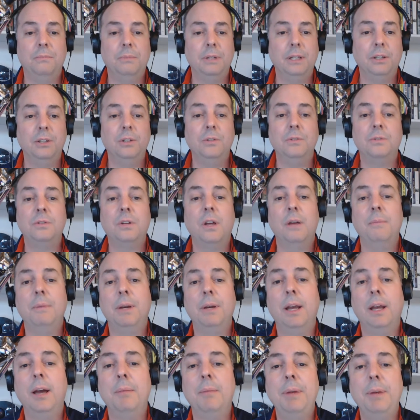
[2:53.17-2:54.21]
Big news
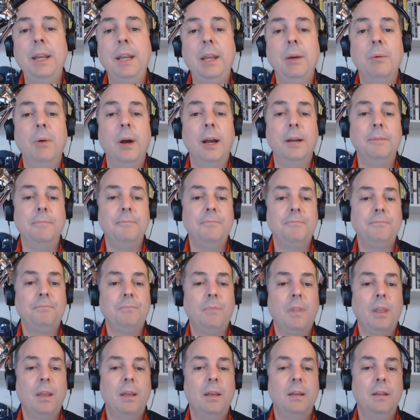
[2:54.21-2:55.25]
coming up. Anyway,
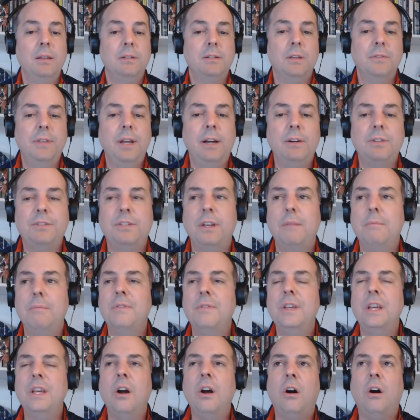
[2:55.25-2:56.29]
so there's some
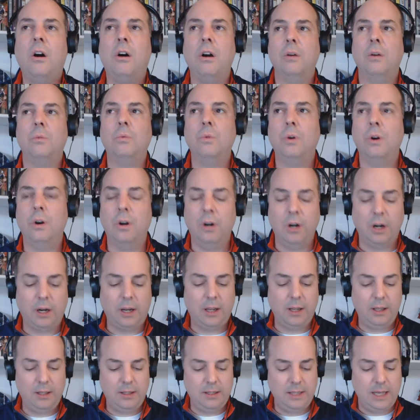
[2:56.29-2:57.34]
of the
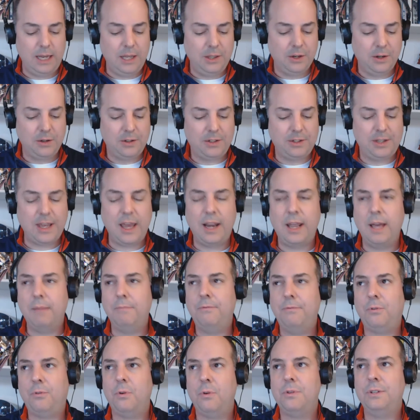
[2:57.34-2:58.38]
artwork either set
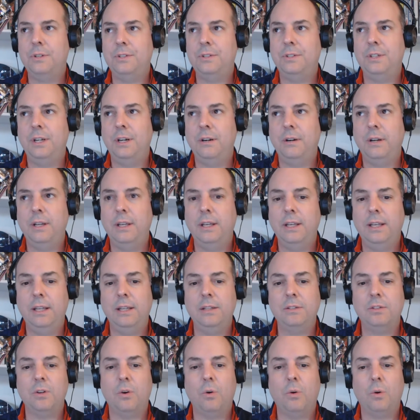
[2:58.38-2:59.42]
up for the
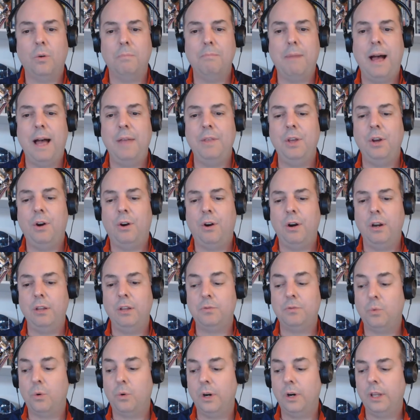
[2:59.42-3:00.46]
series or by the
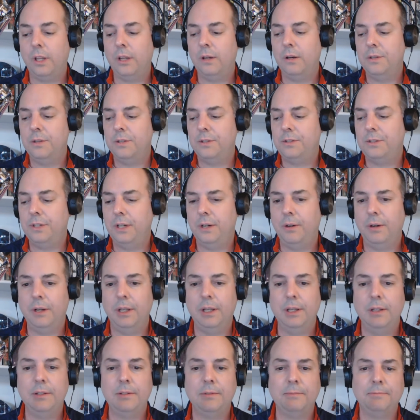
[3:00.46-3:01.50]
artist working on the
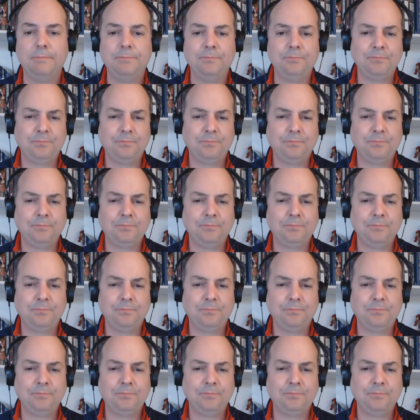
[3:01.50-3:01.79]
series.